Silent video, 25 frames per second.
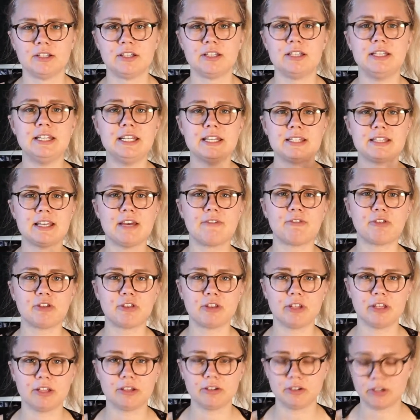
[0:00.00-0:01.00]
knit
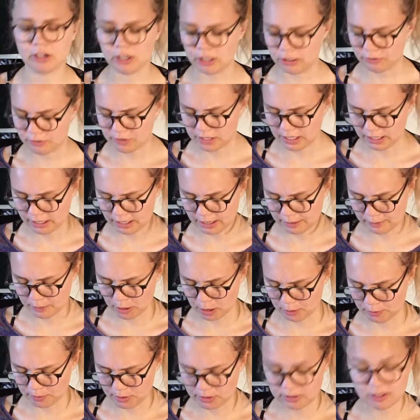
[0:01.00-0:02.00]
everything kind of deal at the
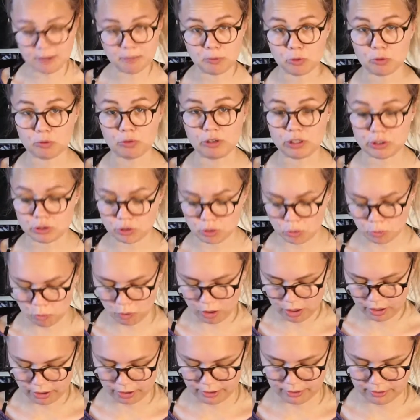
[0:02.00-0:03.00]
moment. I'm not really sure
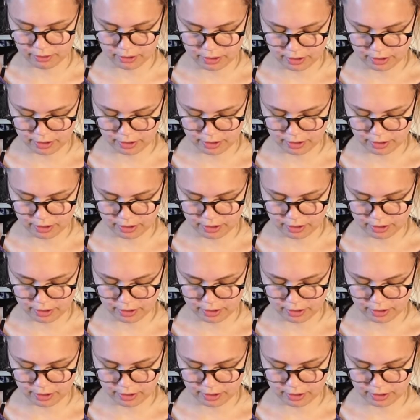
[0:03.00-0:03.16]
why.